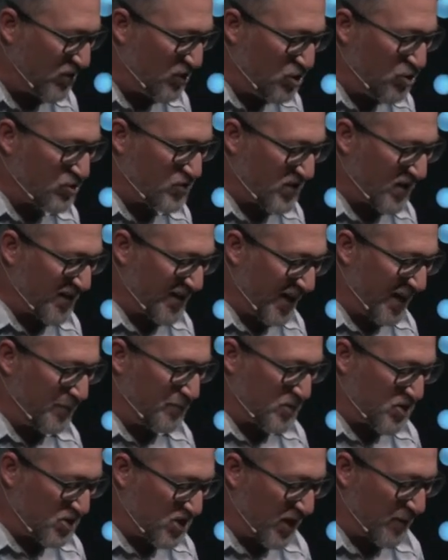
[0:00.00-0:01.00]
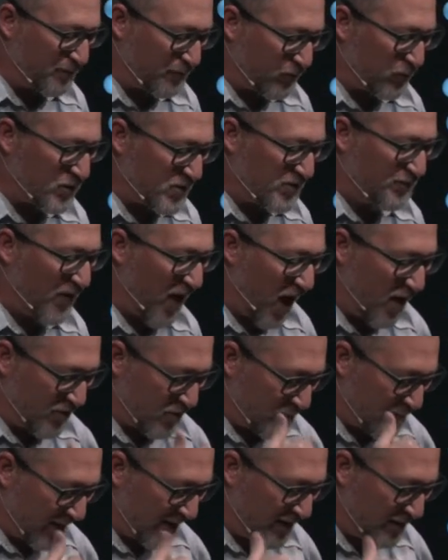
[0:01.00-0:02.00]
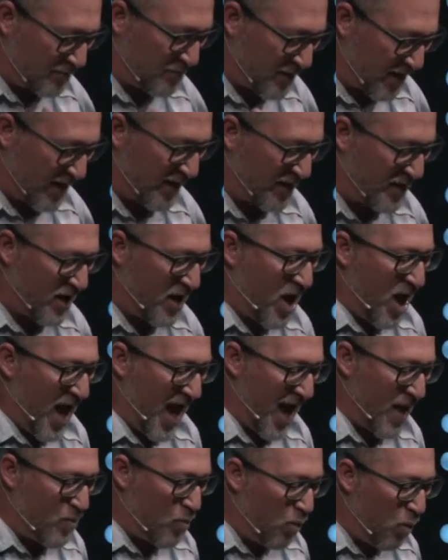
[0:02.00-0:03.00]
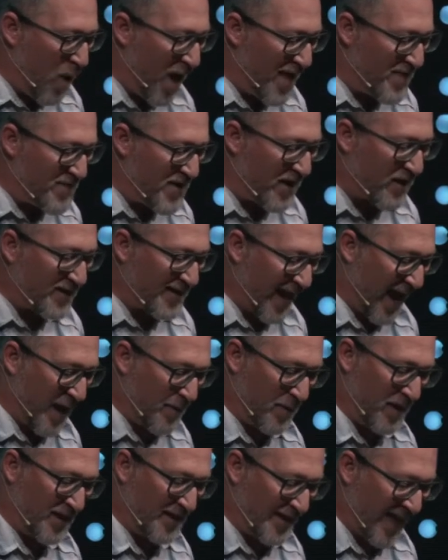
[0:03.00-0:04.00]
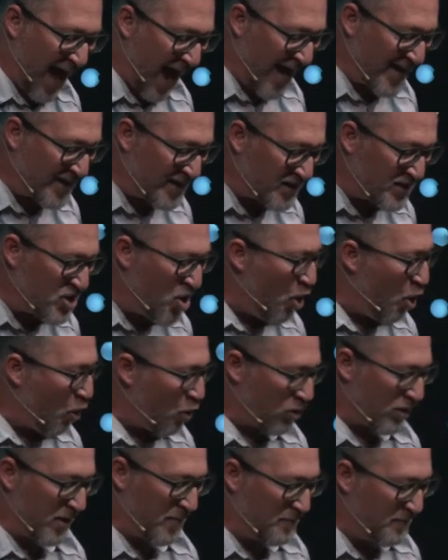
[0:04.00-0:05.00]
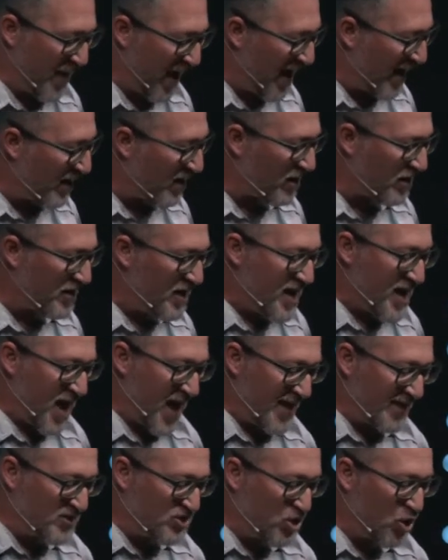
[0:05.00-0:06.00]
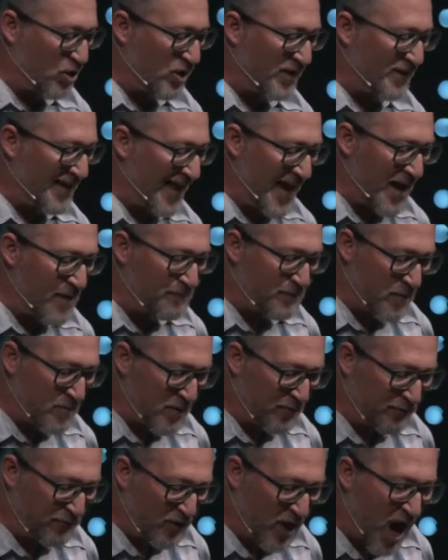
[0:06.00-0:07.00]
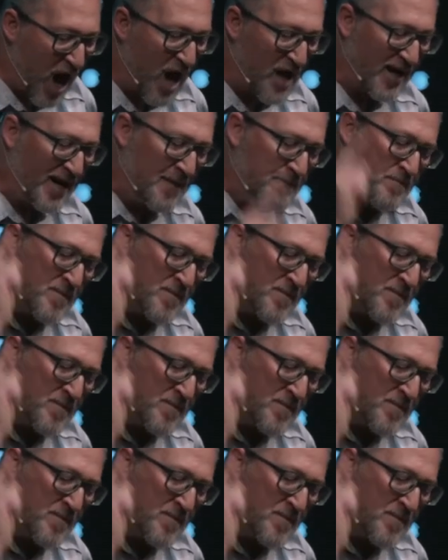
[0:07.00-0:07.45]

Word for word: used to keep sheep for his father, meaning me, and when there came a lion or a bear and took a lamb from the flock,